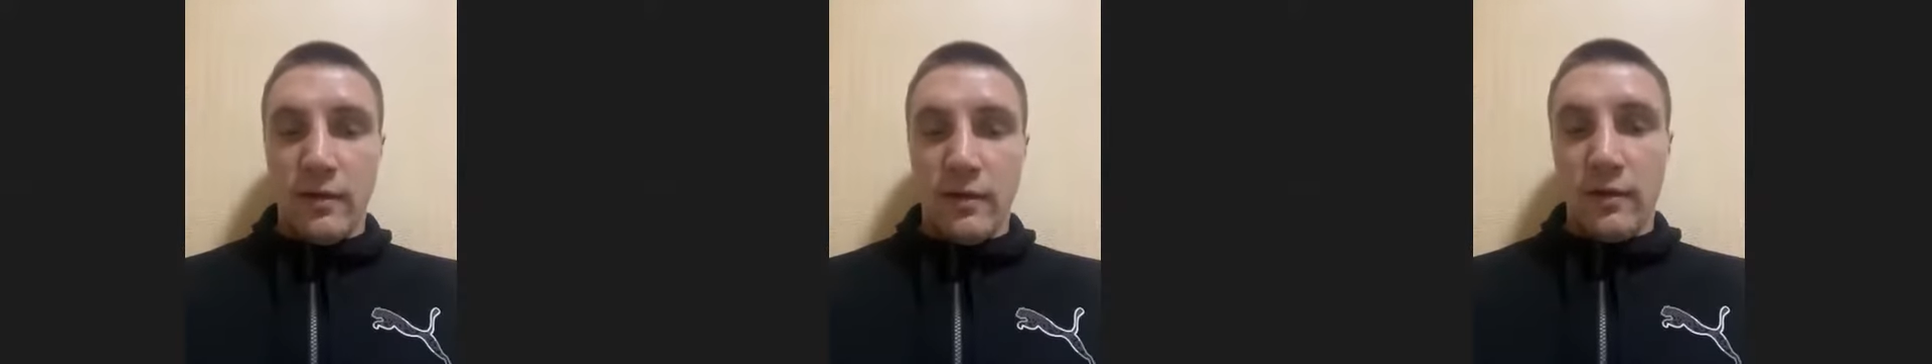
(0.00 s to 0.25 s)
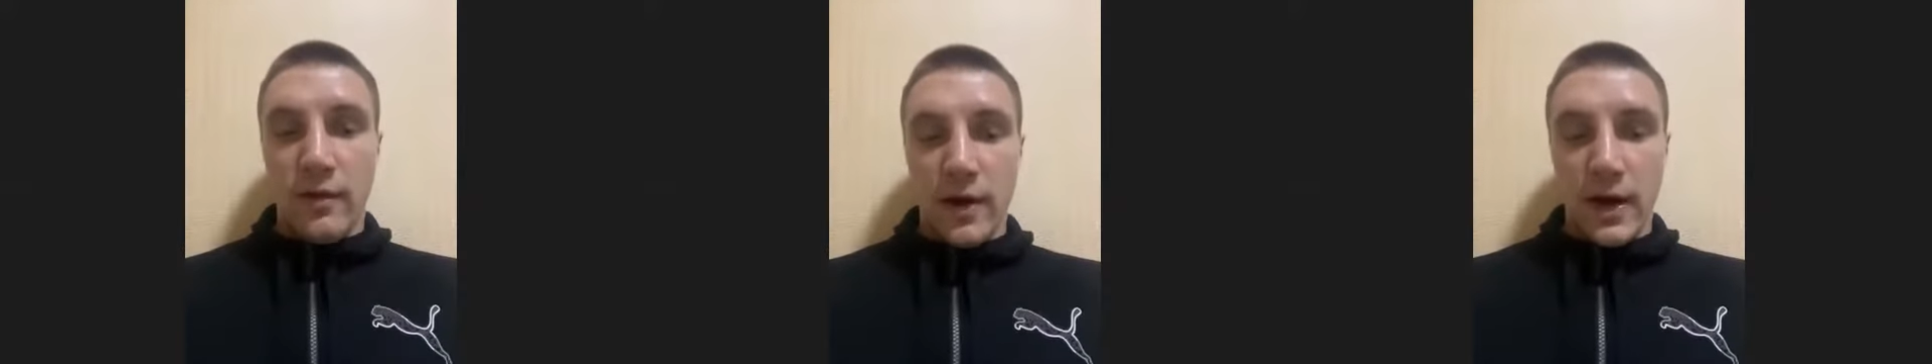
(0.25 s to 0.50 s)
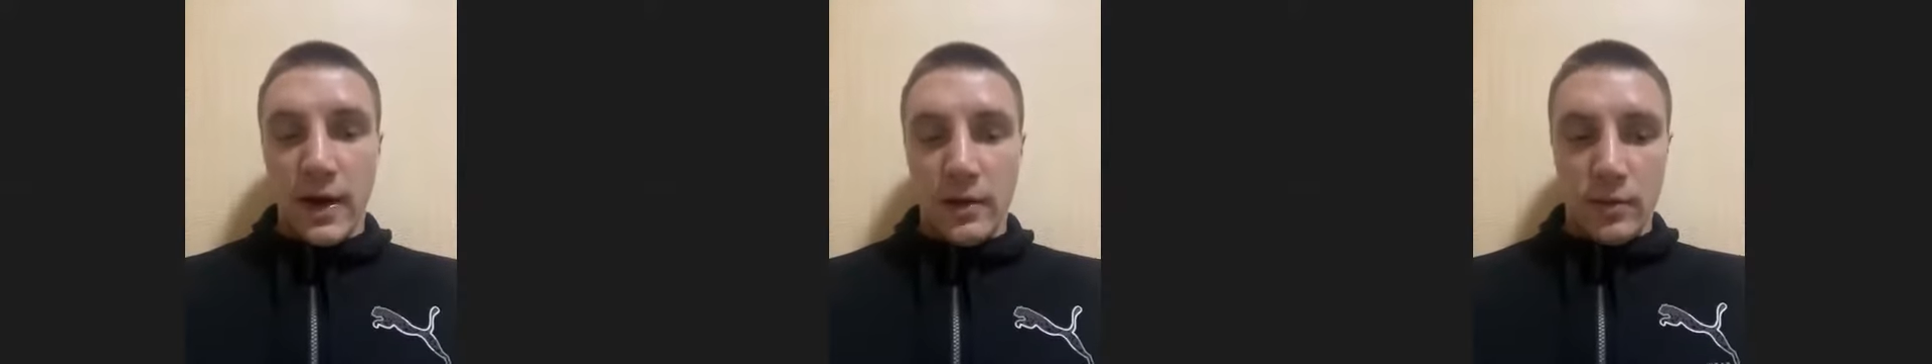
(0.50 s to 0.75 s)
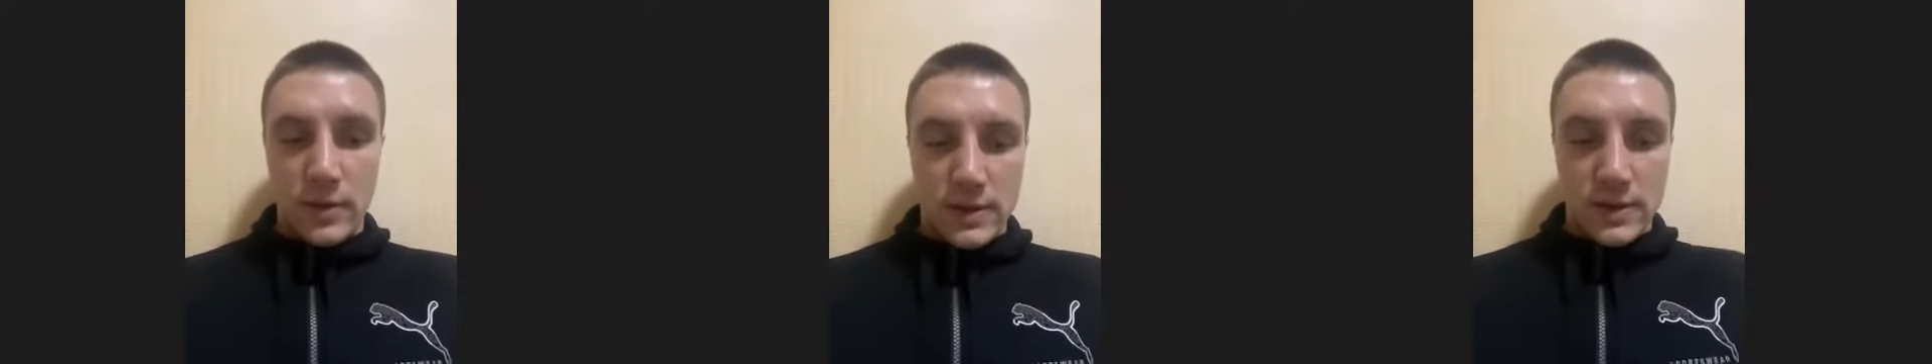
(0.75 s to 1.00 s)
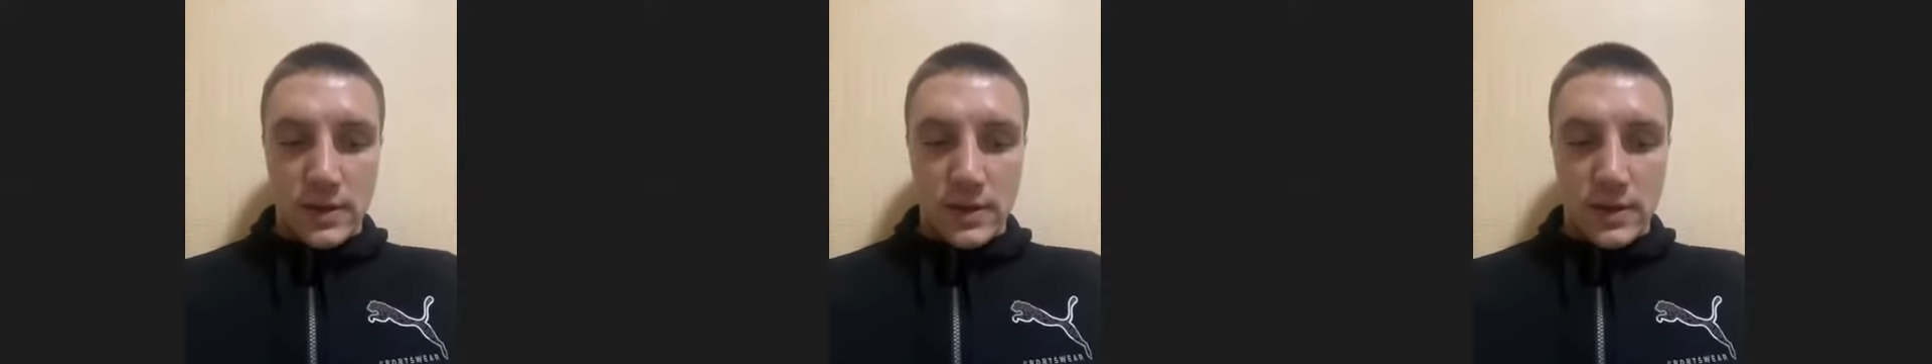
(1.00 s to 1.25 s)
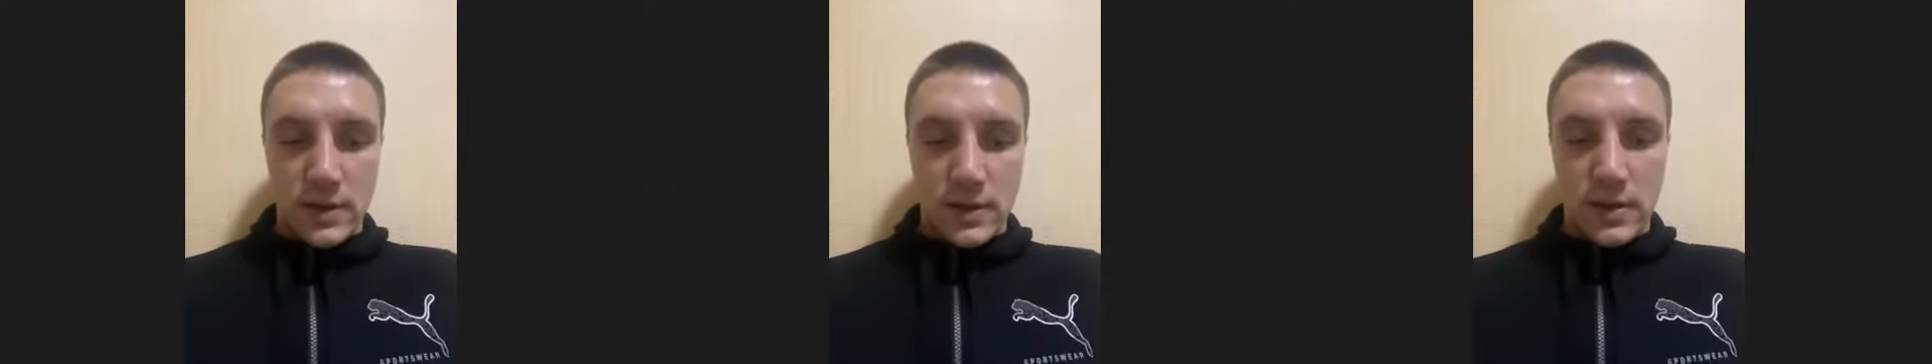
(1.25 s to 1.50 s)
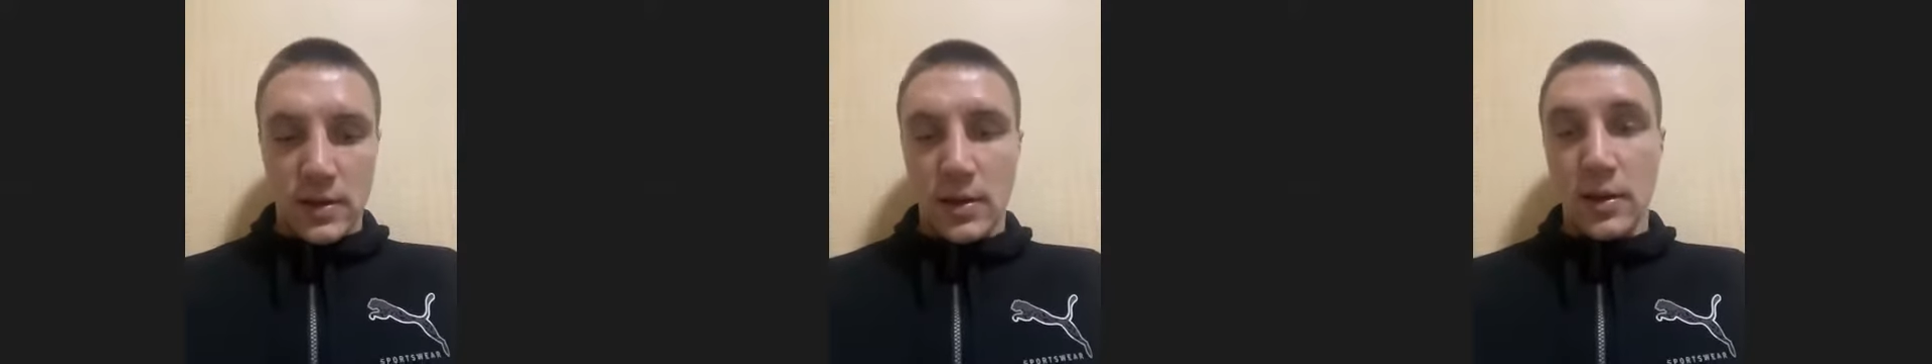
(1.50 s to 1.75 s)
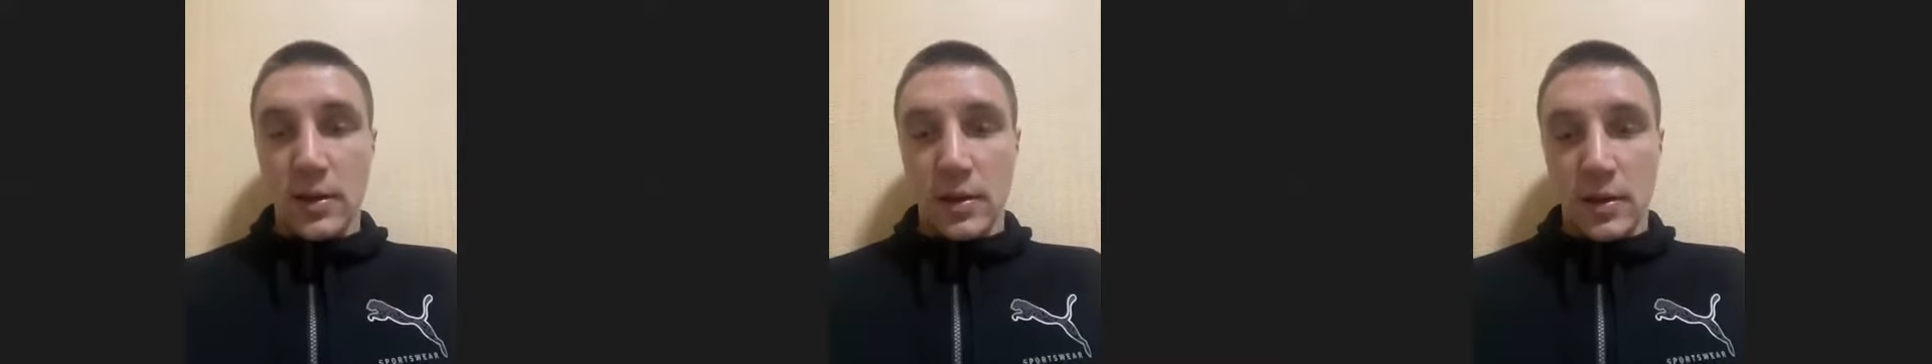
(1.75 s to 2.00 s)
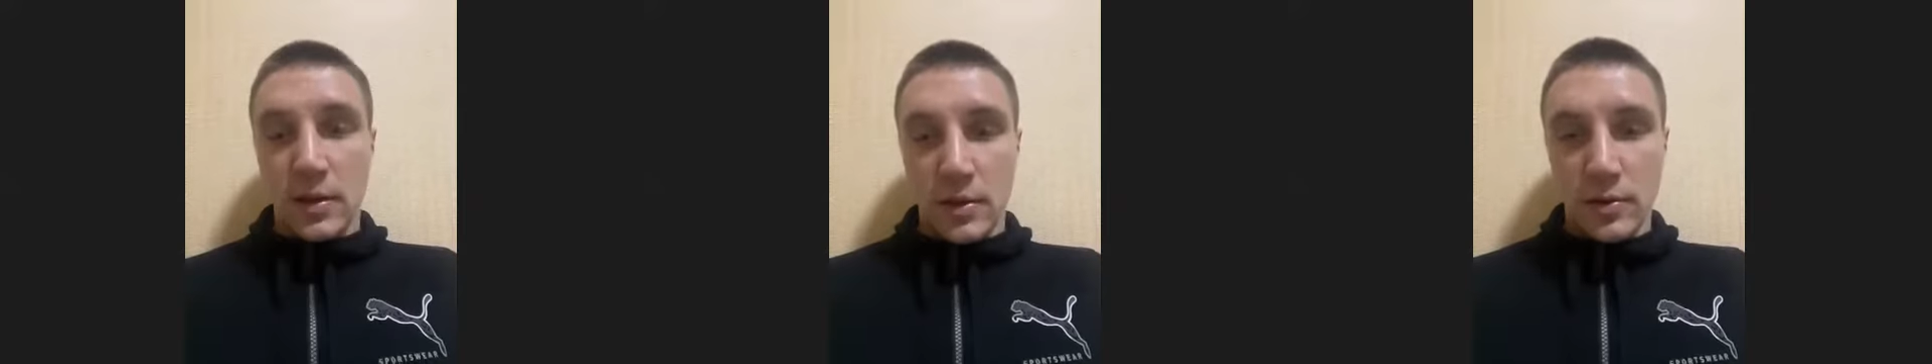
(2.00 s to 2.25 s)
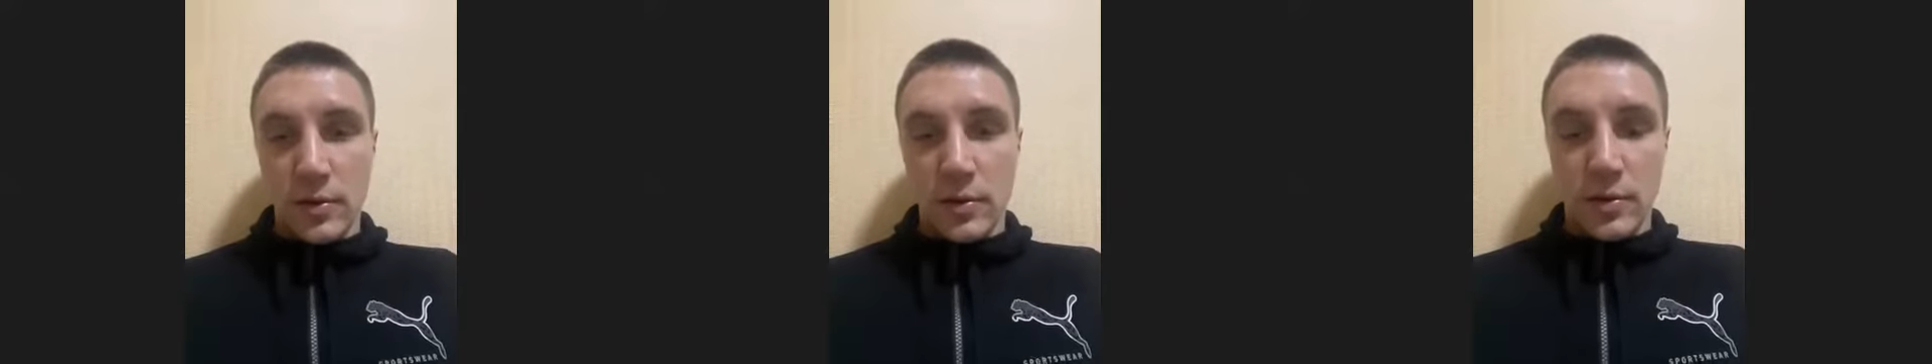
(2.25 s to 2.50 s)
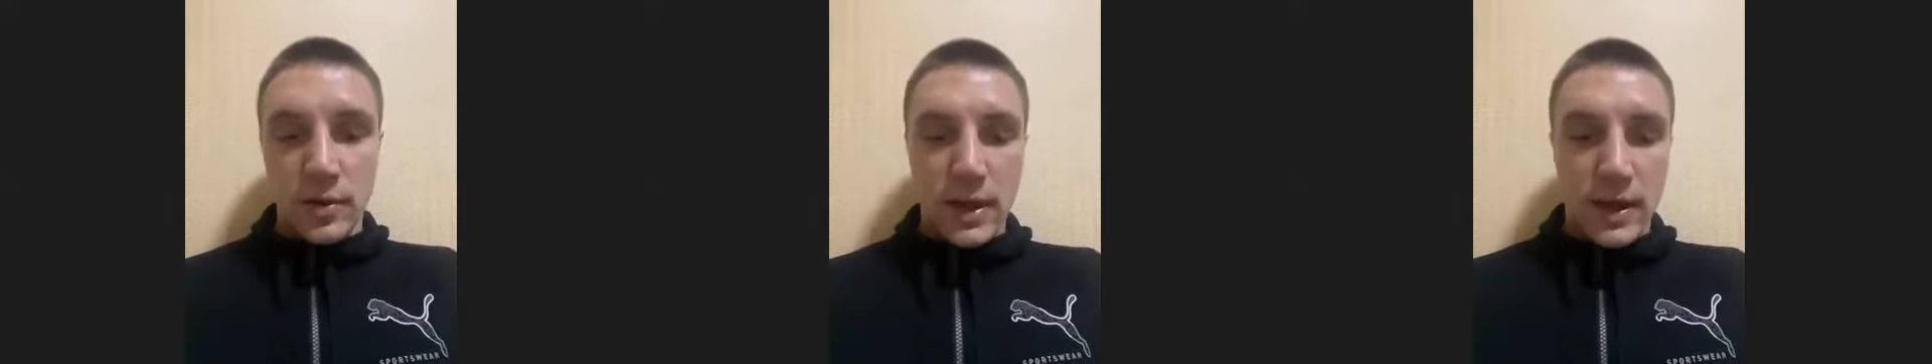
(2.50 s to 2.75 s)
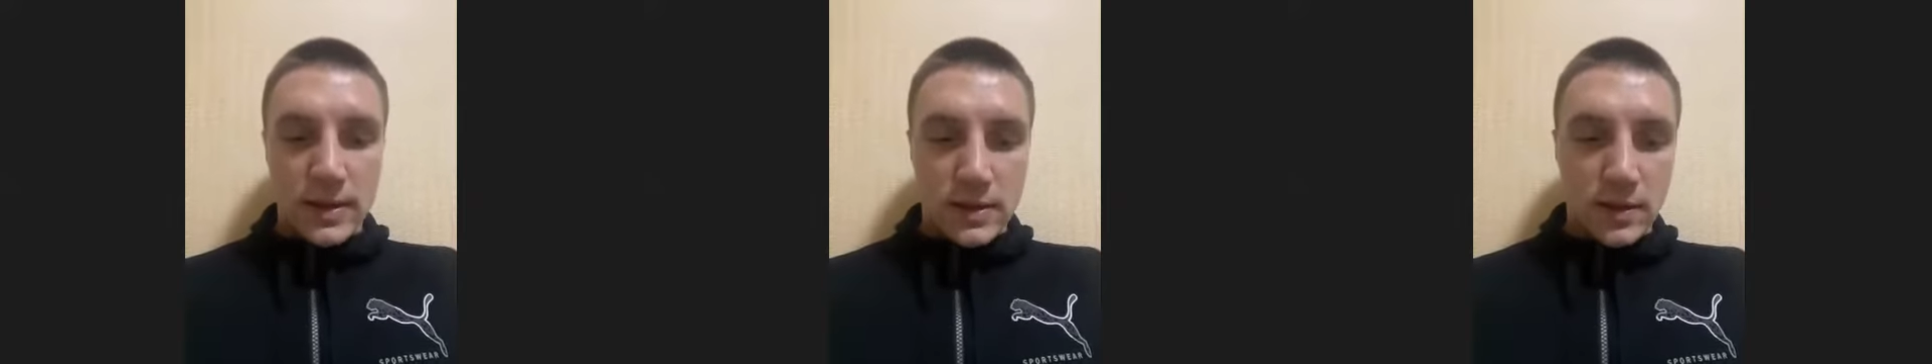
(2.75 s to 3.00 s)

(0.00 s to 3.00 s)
fight with good guys